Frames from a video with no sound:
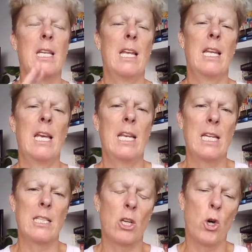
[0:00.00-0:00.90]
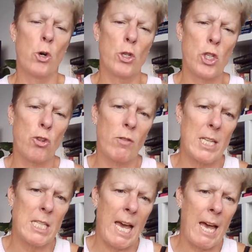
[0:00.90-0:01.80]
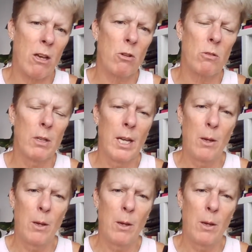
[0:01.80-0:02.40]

it is a cautionary tale.